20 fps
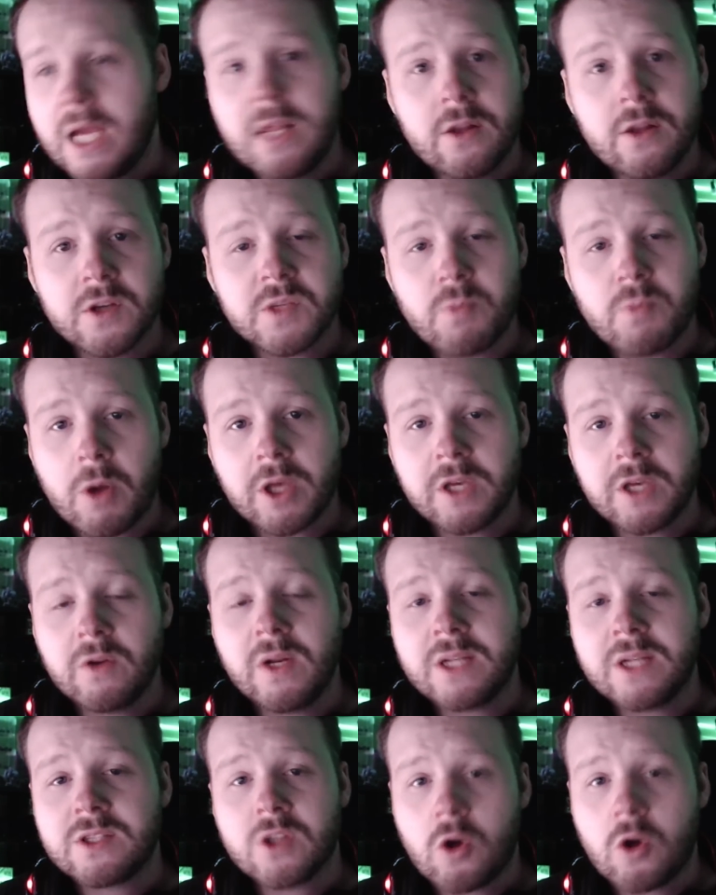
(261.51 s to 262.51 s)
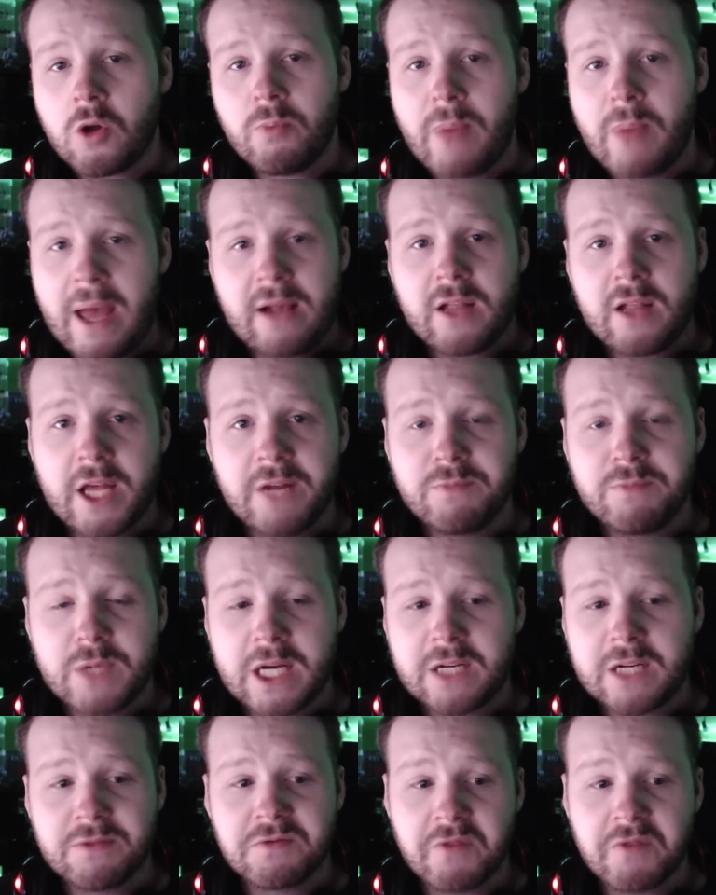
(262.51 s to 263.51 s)
in those small units to hold backline
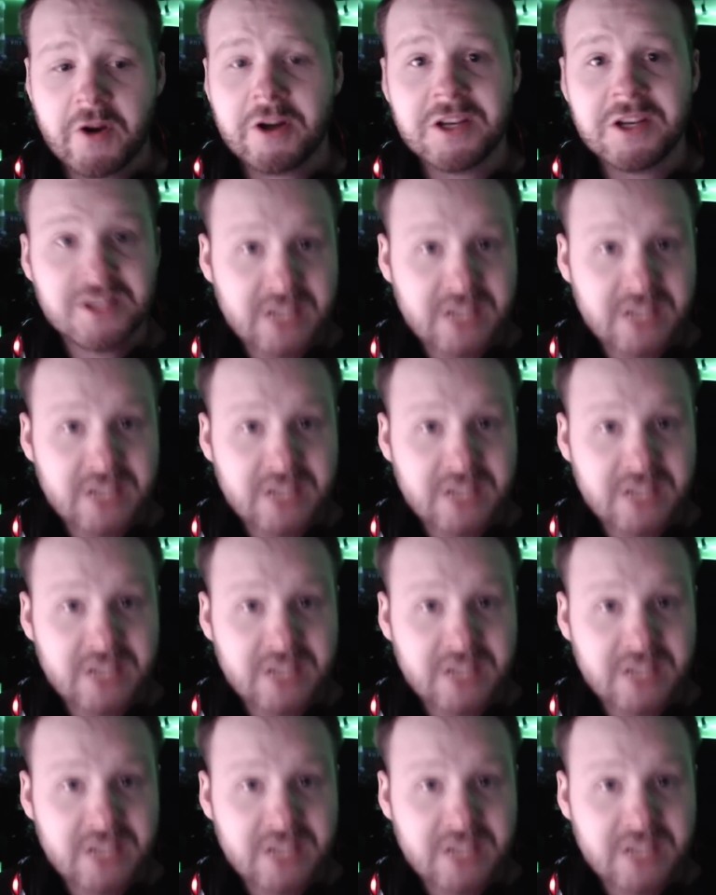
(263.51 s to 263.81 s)
objectives very